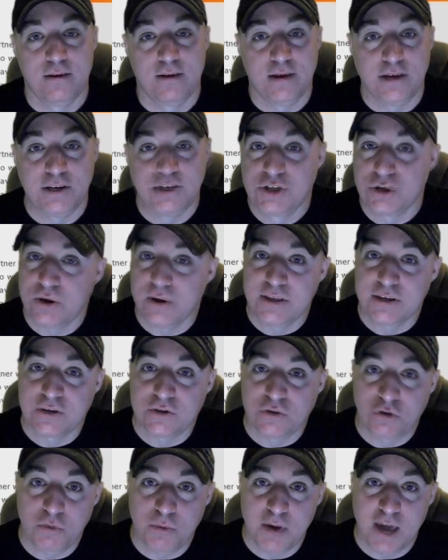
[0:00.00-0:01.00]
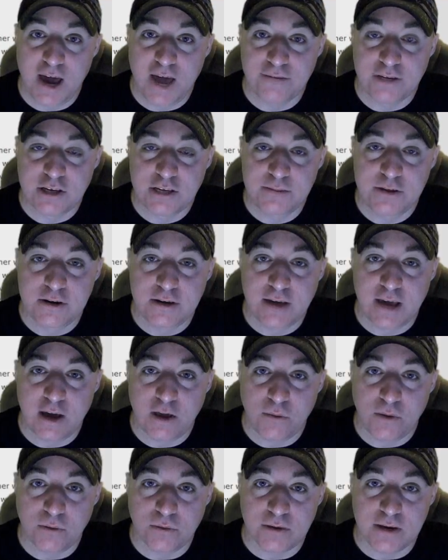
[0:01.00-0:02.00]
Enjoy this tool we have to communicate.
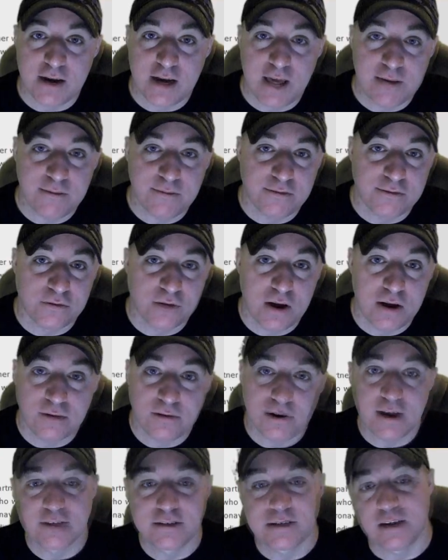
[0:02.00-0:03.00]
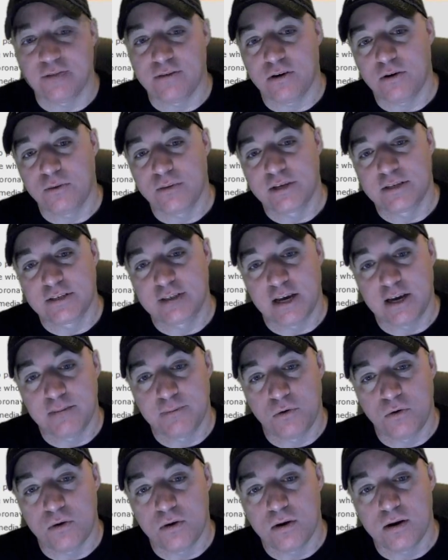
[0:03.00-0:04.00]
We will not have it forever. As I've always said,
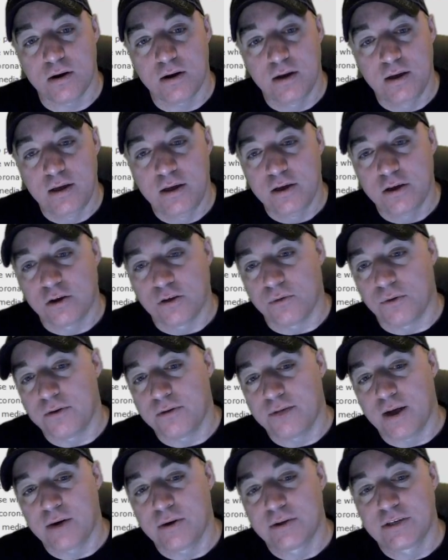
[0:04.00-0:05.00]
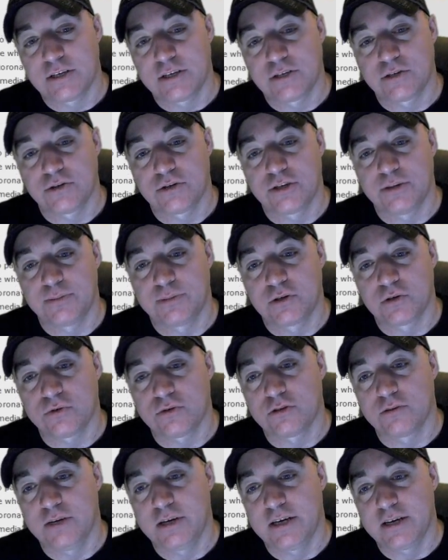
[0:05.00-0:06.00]
more coronavirus censorship.
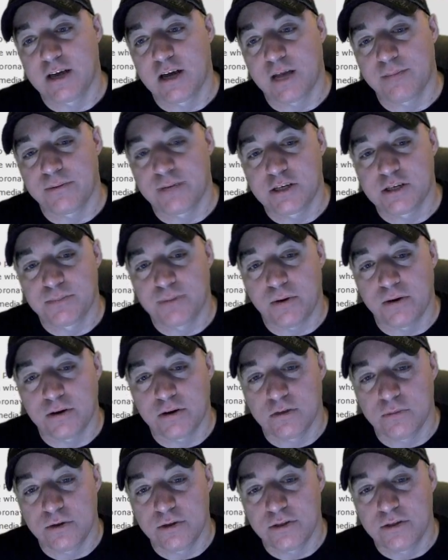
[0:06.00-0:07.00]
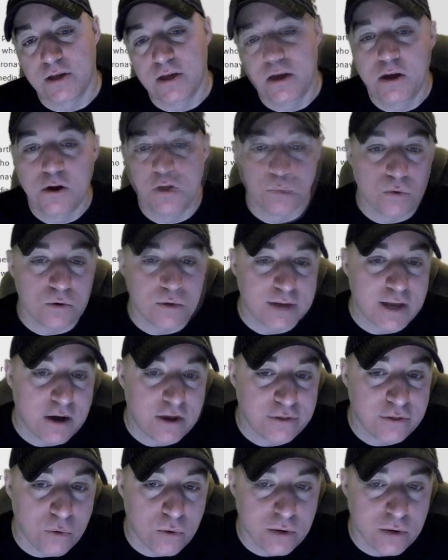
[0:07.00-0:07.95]
Social media companies partner with World Health